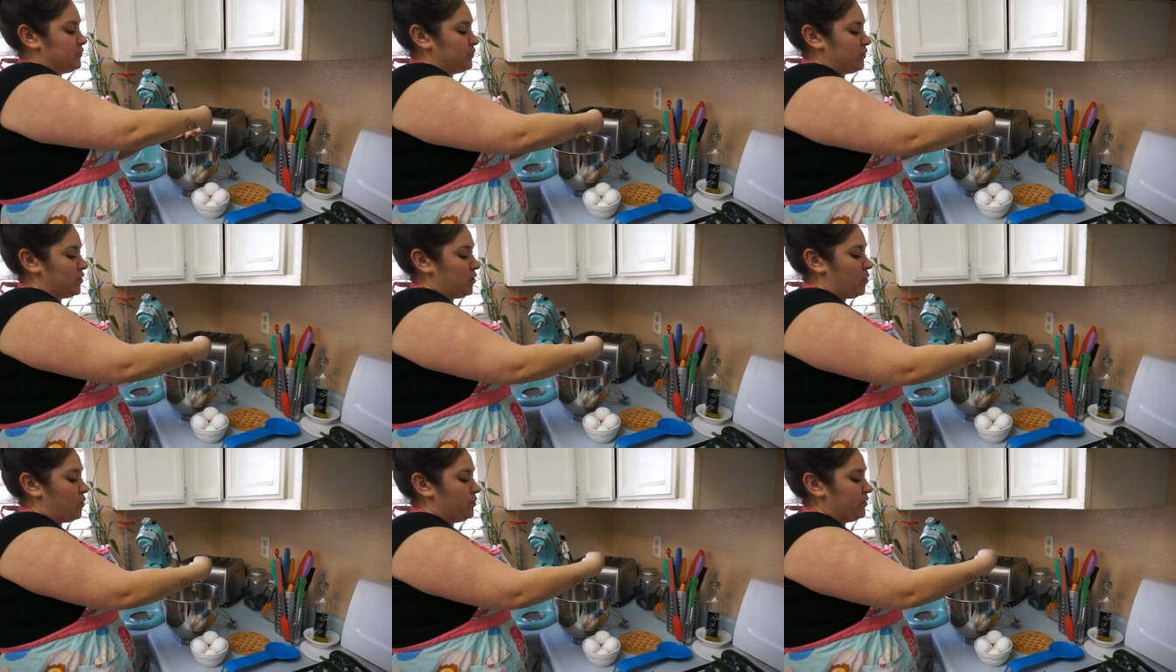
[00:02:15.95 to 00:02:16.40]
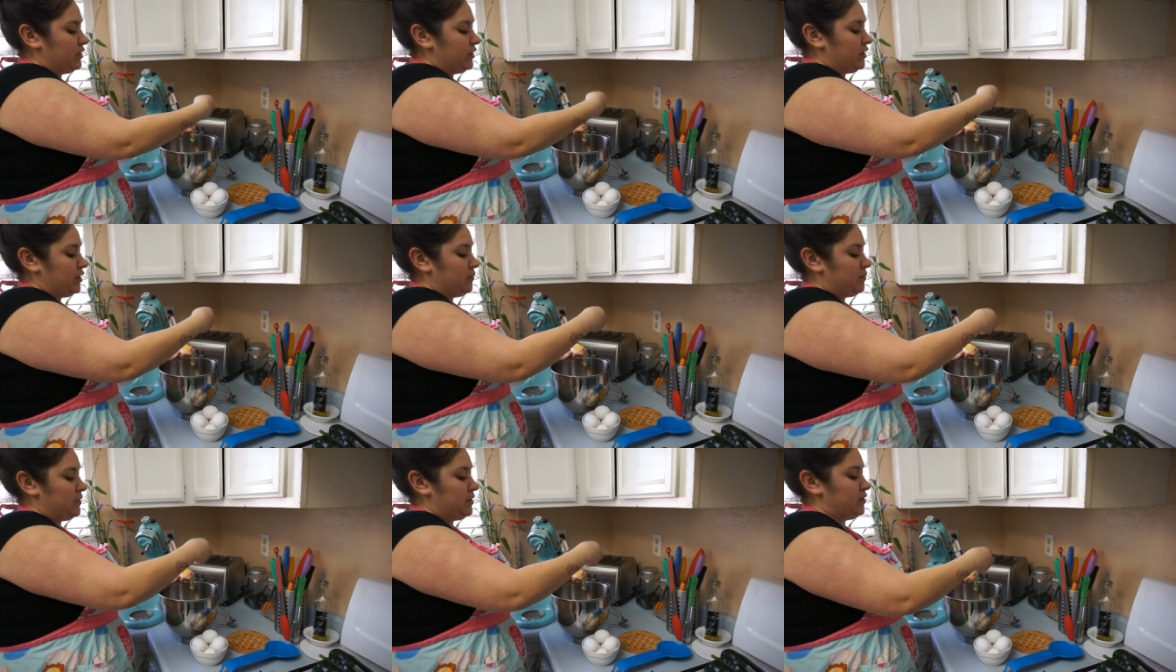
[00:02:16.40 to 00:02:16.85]
we're only
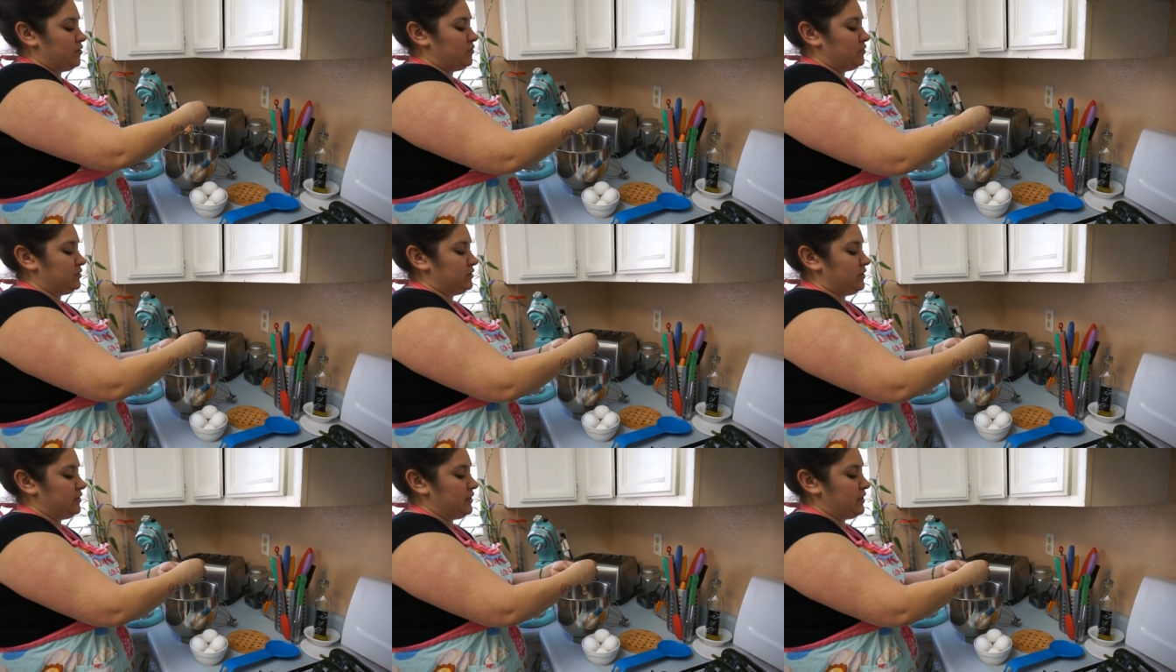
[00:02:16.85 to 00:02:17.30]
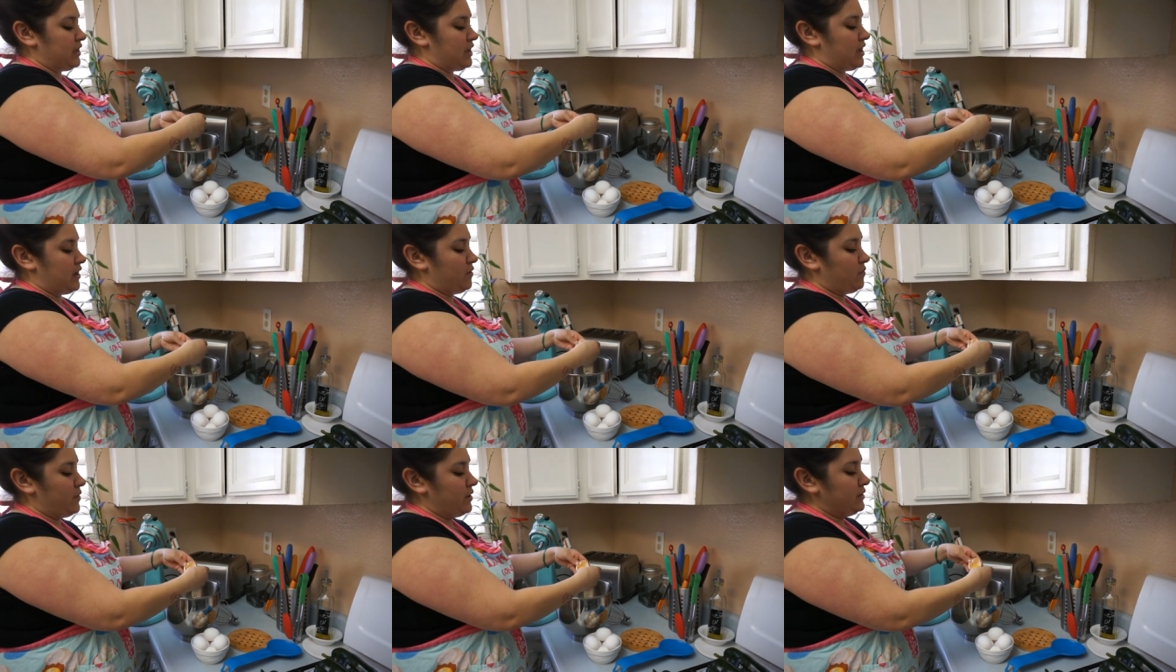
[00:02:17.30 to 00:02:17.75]
going to be using the
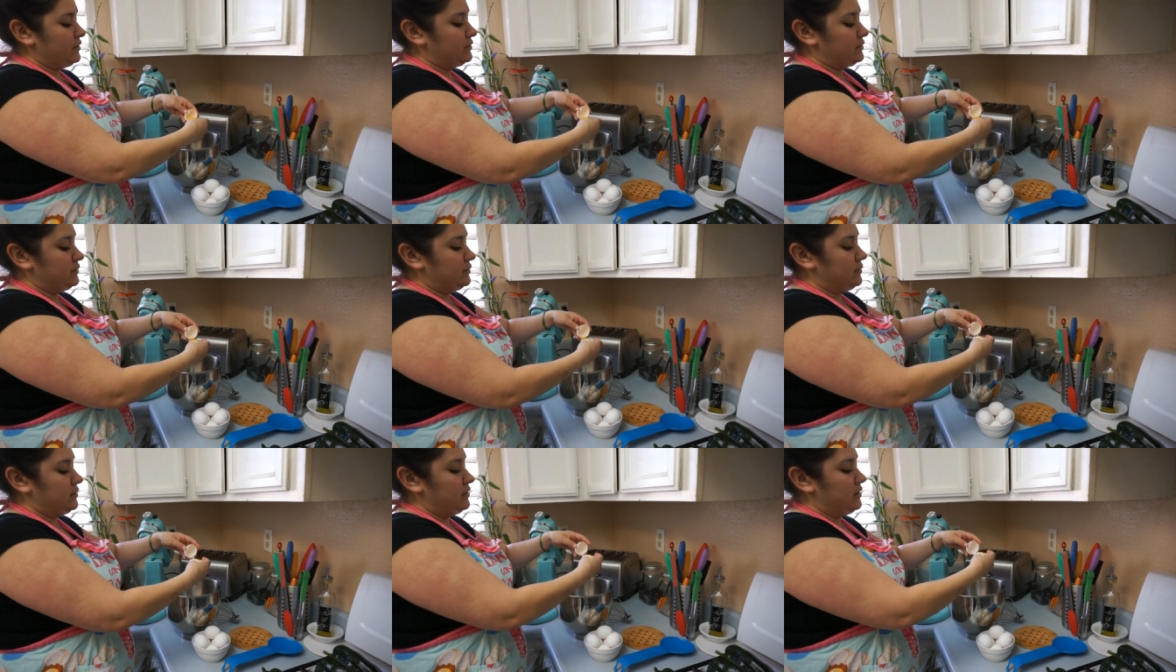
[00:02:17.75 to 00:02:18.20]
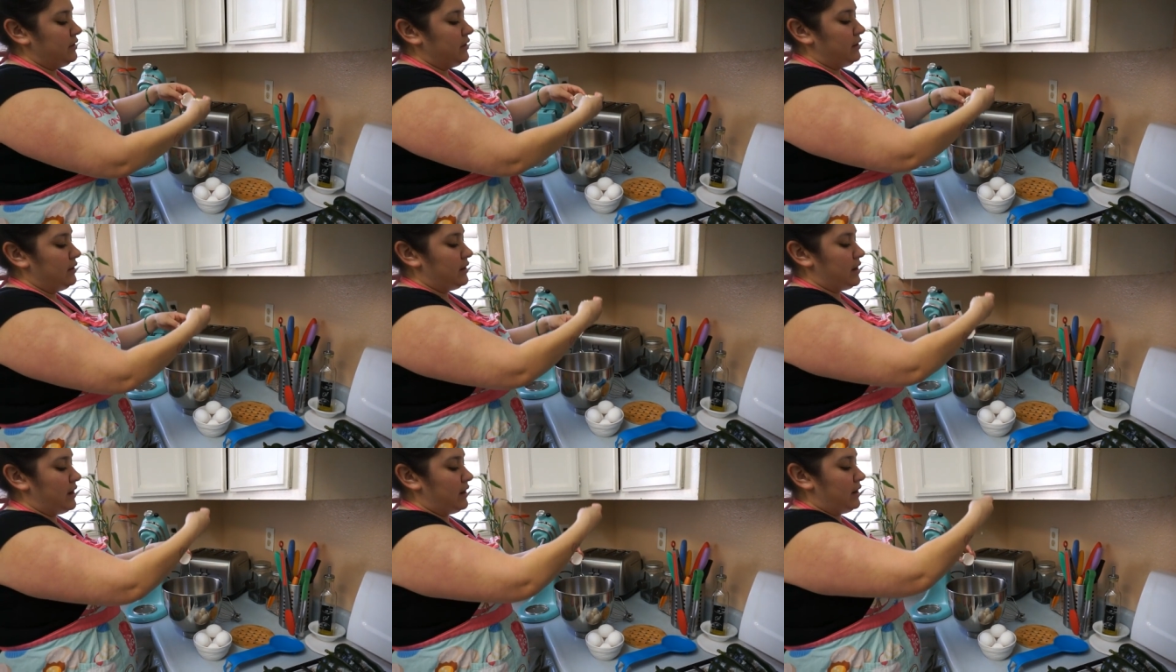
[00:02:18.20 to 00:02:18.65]
egg whites,
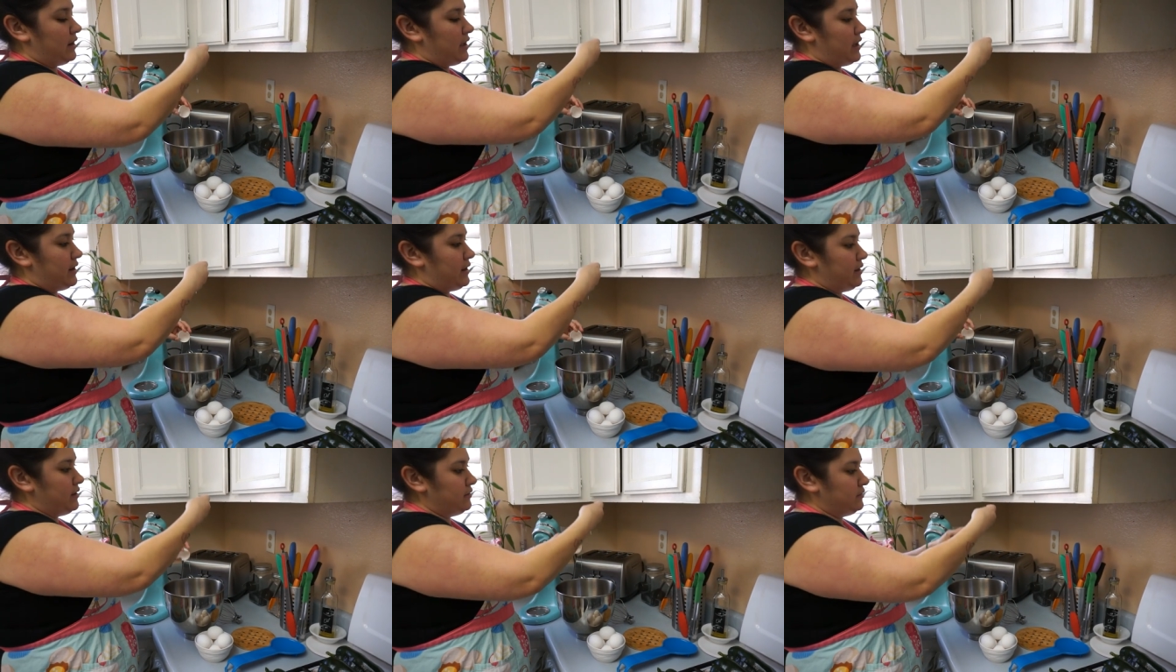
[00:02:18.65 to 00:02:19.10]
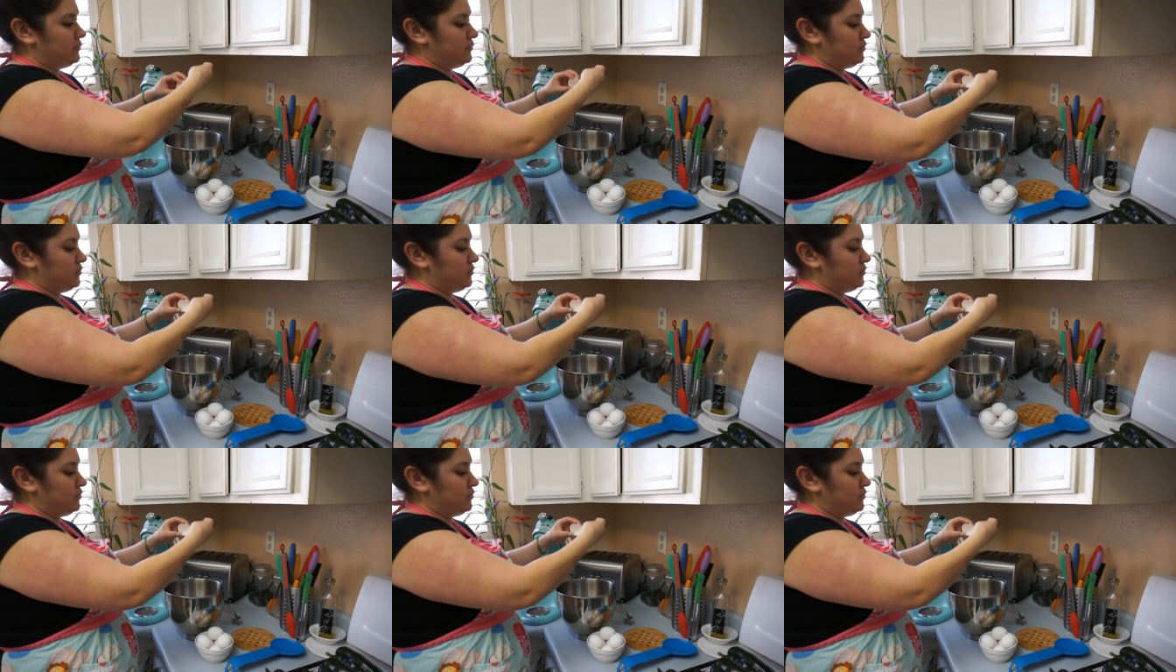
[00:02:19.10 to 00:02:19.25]
la clara.